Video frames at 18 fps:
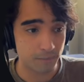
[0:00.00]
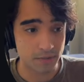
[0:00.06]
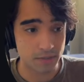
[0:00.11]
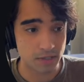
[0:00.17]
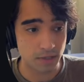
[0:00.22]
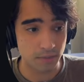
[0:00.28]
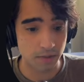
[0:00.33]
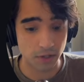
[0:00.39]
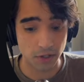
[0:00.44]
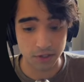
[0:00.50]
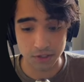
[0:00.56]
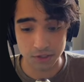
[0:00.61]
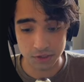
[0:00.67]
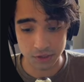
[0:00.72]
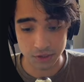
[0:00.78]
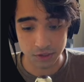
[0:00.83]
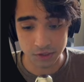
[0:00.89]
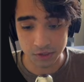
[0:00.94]
Similarity
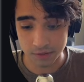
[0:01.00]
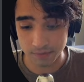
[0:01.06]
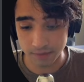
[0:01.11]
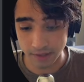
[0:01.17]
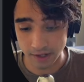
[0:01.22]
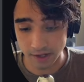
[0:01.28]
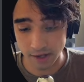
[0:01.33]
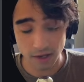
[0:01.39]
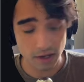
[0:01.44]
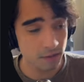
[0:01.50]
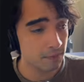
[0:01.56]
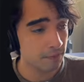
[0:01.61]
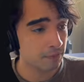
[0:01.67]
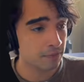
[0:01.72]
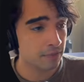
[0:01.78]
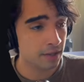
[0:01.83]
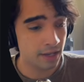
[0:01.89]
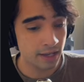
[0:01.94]
Search AI,
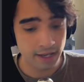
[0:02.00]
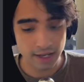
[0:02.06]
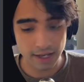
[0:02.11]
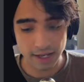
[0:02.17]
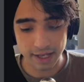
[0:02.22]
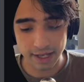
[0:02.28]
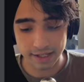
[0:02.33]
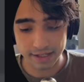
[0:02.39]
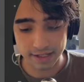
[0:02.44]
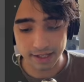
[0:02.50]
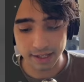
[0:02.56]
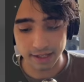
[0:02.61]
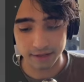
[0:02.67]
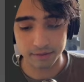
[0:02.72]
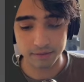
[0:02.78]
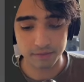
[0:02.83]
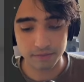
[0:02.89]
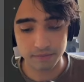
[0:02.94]
and
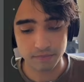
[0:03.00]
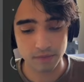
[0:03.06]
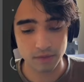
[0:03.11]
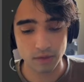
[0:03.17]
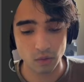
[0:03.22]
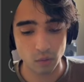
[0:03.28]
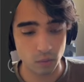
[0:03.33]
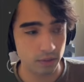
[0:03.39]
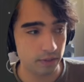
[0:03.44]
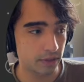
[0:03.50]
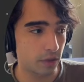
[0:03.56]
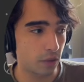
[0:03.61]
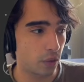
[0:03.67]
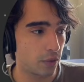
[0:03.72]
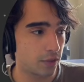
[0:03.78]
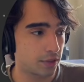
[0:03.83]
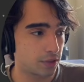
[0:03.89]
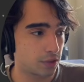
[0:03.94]
then we're
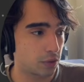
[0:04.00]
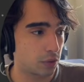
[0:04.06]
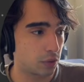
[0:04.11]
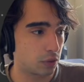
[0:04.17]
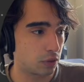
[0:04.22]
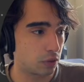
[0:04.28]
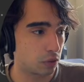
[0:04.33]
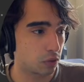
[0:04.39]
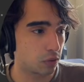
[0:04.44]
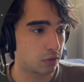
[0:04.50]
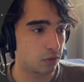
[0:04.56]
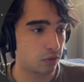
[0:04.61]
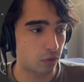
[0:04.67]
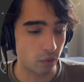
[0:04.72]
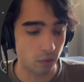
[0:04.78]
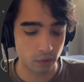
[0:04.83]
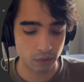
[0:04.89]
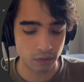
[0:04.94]
going to look
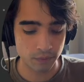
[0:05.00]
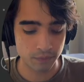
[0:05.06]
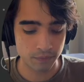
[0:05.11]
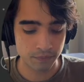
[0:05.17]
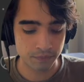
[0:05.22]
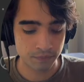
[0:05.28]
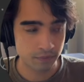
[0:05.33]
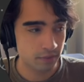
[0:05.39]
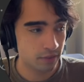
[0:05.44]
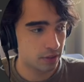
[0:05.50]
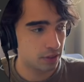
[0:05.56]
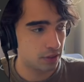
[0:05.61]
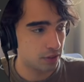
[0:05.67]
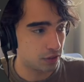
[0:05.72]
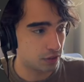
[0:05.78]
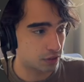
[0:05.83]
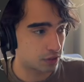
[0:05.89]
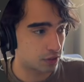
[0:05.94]
for
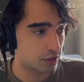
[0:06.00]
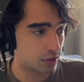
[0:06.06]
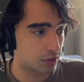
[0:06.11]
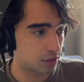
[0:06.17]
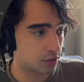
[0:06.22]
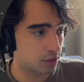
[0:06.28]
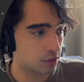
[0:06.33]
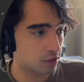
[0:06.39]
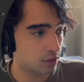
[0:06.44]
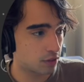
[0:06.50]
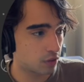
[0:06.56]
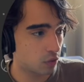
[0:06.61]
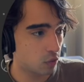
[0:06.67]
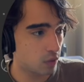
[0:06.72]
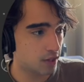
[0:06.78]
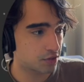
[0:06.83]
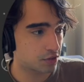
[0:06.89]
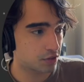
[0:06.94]
user's
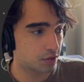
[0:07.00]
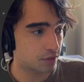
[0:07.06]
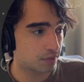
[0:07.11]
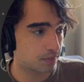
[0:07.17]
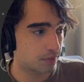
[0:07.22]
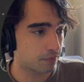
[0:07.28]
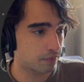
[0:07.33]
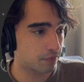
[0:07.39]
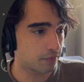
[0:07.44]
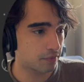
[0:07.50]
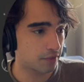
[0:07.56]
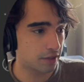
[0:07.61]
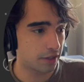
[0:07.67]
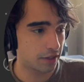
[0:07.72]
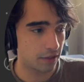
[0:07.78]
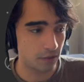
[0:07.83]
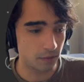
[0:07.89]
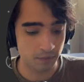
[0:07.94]
question.
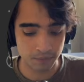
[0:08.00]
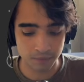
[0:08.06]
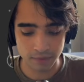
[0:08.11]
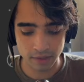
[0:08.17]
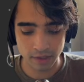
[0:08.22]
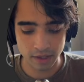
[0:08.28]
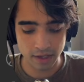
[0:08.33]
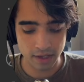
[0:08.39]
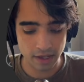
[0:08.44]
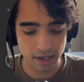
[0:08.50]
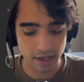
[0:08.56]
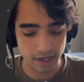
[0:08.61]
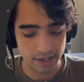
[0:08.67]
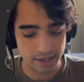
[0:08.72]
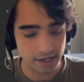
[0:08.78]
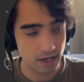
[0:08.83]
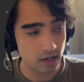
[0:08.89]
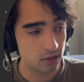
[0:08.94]
There you go.
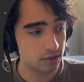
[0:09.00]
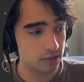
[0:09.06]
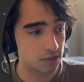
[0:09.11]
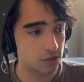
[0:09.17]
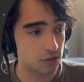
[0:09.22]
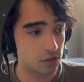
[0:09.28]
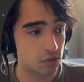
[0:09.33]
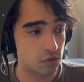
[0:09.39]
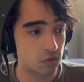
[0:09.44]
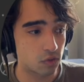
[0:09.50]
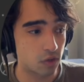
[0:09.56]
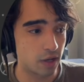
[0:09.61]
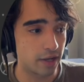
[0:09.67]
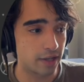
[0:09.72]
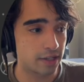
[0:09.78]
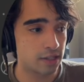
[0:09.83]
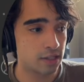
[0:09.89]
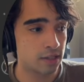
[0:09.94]
And now let's just
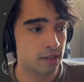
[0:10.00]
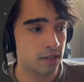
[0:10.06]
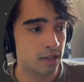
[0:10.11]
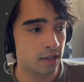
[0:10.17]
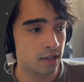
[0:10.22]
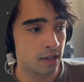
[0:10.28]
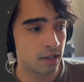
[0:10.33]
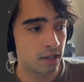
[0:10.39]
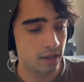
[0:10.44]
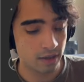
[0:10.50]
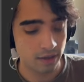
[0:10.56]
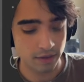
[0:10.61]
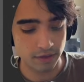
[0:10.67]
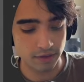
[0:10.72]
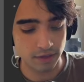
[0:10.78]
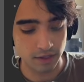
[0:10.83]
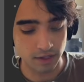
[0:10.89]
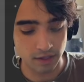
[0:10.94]
write
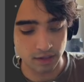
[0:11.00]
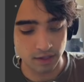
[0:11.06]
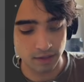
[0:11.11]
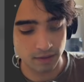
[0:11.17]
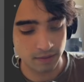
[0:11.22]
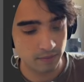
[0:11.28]
the